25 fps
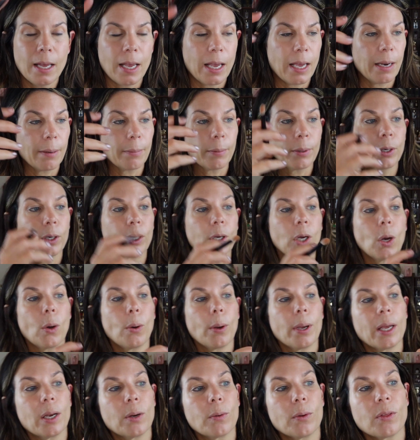and I'm gonna go
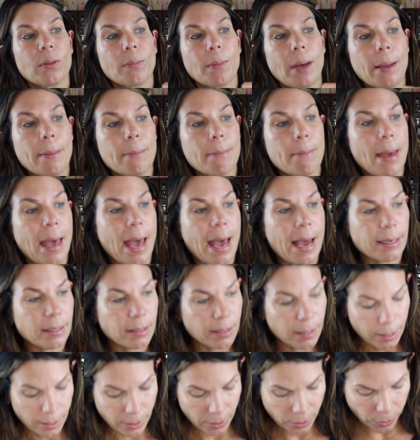in with my
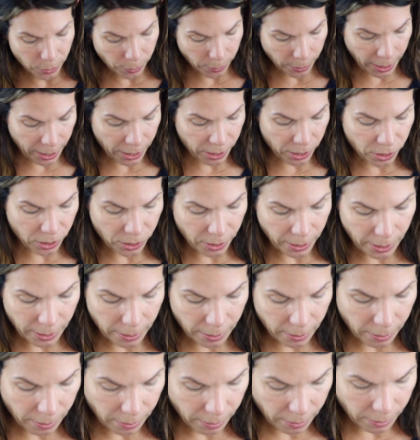matte gray
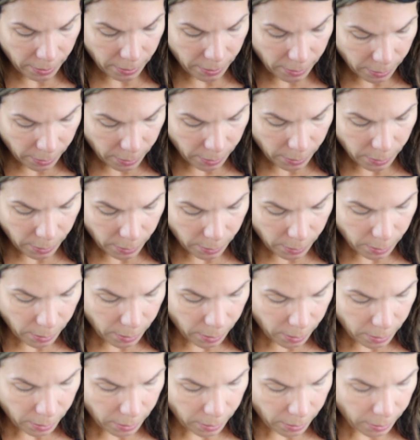shade.
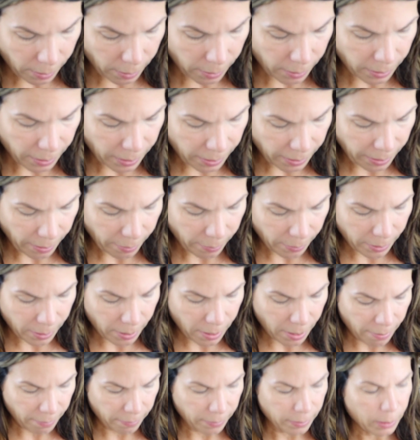I'll clean that one
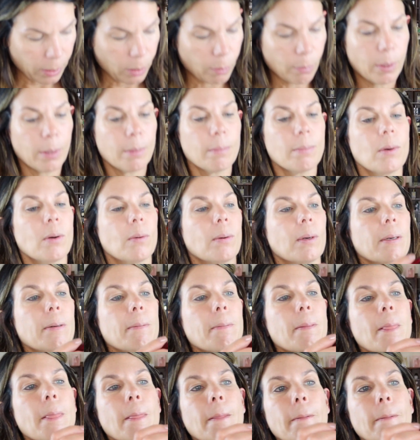off a little bit more.